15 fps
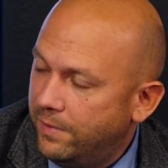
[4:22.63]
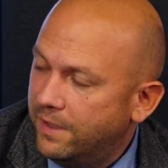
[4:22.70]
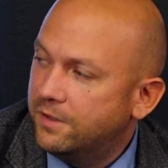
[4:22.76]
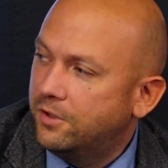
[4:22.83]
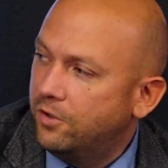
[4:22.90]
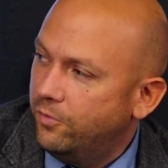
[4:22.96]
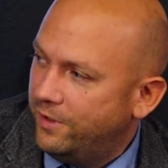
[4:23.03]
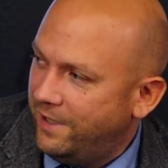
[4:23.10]
but
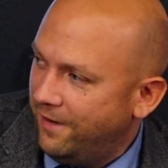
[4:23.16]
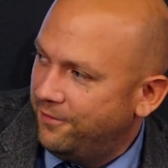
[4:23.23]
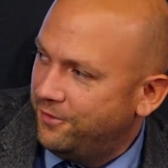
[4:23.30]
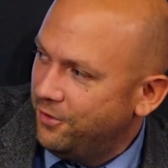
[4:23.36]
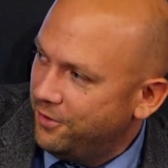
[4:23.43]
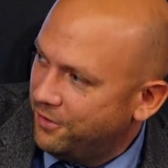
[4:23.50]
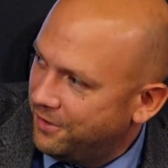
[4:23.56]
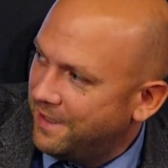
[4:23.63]
you would have
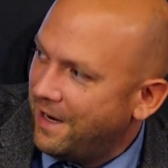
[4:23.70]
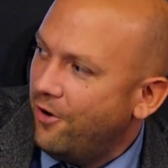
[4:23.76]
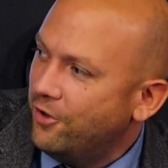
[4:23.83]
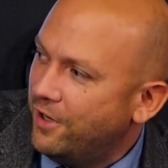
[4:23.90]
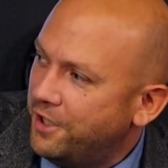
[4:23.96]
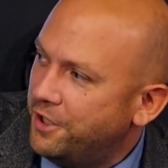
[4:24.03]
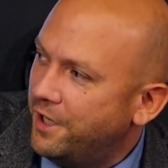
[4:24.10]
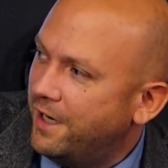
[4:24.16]
to
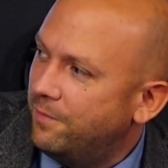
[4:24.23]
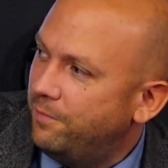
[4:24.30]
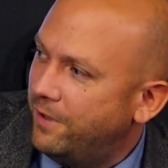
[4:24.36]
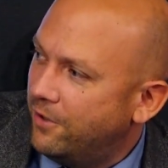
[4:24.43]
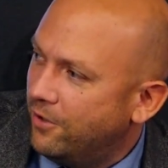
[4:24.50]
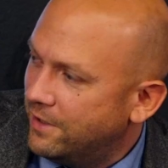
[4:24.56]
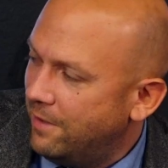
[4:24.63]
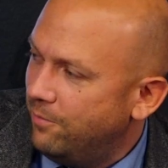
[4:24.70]
counter-check it
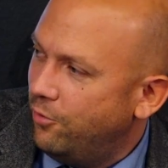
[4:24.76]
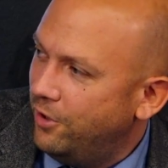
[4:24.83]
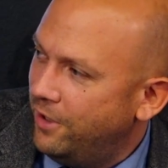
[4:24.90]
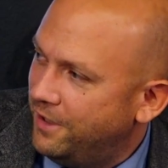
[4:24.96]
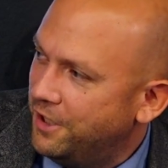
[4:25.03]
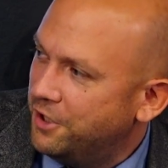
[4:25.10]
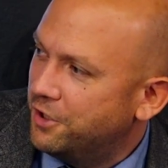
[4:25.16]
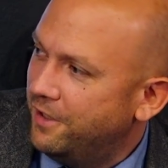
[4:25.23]
because I'm a
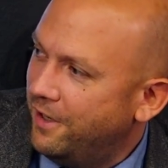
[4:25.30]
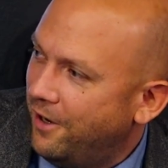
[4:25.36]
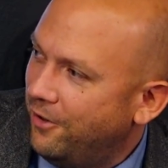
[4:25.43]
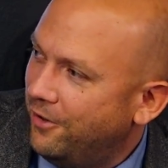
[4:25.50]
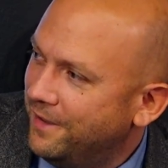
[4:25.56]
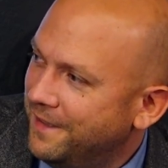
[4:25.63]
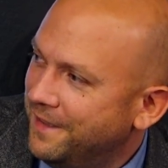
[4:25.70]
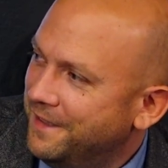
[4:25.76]
politician
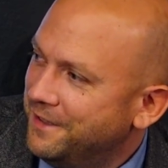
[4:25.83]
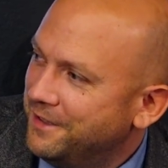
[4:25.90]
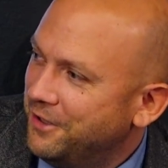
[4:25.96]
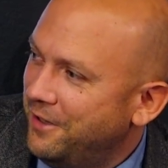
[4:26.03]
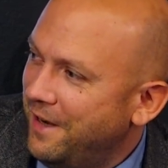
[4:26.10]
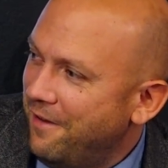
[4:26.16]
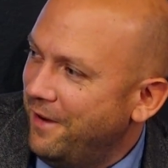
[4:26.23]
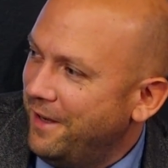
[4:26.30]
now, so
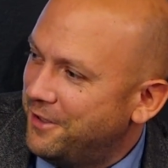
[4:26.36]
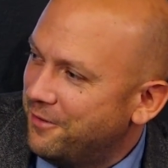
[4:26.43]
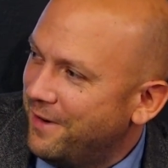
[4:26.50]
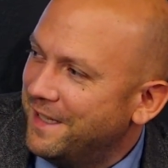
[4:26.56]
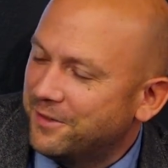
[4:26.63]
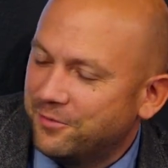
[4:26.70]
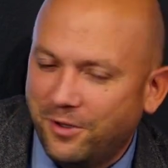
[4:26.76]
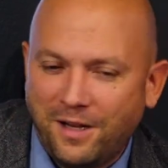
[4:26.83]
never
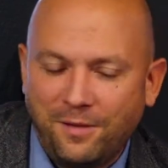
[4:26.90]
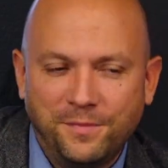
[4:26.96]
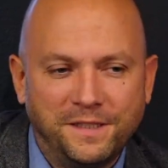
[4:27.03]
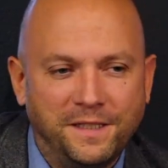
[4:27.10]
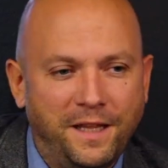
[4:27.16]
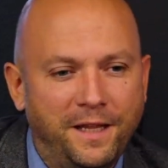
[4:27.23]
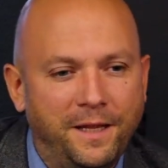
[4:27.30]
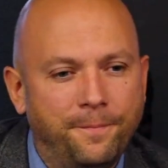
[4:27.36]
trust what I'm
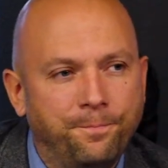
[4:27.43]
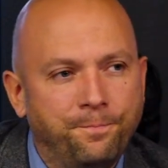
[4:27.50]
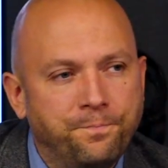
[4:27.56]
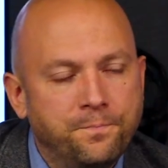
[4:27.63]
saying.